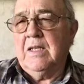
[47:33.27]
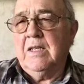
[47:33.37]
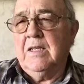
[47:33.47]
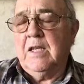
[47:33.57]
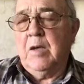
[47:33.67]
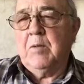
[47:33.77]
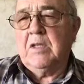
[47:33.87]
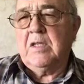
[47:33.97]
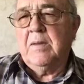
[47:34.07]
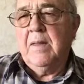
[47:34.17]

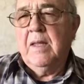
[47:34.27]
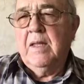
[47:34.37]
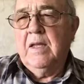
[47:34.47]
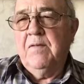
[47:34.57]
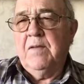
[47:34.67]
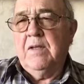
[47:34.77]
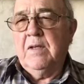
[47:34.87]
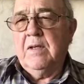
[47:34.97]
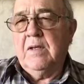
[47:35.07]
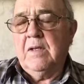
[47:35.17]
examines if
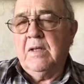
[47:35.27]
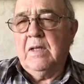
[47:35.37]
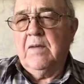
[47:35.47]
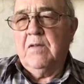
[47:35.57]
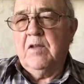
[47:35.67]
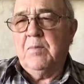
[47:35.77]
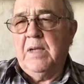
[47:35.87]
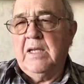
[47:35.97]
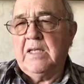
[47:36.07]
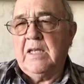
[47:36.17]
the level of
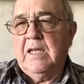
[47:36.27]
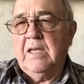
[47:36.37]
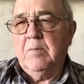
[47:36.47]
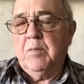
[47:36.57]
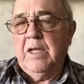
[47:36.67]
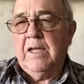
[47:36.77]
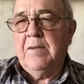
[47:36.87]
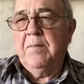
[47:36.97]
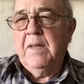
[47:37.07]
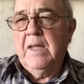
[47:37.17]
PSA in blood,
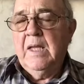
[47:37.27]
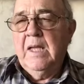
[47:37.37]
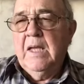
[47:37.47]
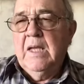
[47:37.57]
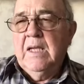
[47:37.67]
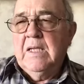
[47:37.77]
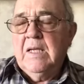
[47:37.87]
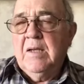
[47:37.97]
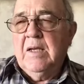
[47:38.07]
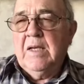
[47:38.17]

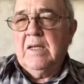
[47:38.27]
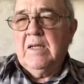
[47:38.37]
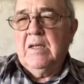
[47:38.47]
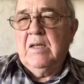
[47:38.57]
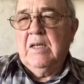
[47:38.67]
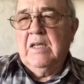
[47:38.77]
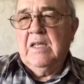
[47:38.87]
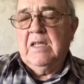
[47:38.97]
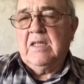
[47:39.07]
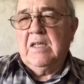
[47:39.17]
and it
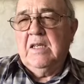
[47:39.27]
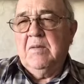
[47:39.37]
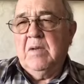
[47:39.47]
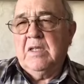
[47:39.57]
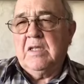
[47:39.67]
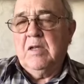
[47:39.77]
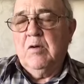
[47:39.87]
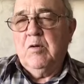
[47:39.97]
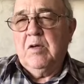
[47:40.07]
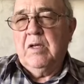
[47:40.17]
is again much
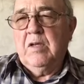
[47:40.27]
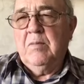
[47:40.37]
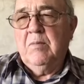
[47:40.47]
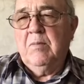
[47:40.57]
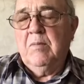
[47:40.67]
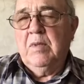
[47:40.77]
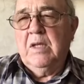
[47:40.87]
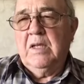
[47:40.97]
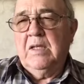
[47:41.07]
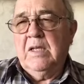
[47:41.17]
lower in
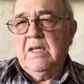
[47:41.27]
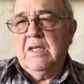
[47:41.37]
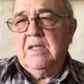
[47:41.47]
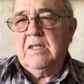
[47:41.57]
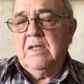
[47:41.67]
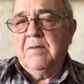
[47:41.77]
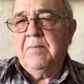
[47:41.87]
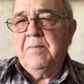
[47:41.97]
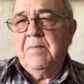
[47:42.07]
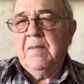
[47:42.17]
blood than it is in
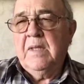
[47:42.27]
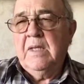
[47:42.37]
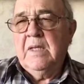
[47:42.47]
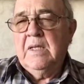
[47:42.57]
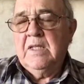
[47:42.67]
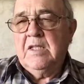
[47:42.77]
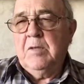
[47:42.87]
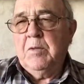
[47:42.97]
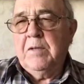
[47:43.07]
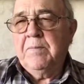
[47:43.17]

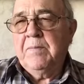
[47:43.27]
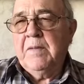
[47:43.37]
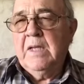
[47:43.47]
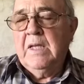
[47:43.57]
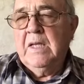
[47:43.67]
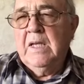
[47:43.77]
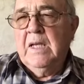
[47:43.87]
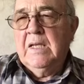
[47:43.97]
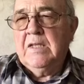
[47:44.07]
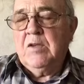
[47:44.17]
semen.
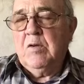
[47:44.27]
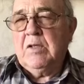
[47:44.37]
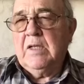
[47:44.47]
So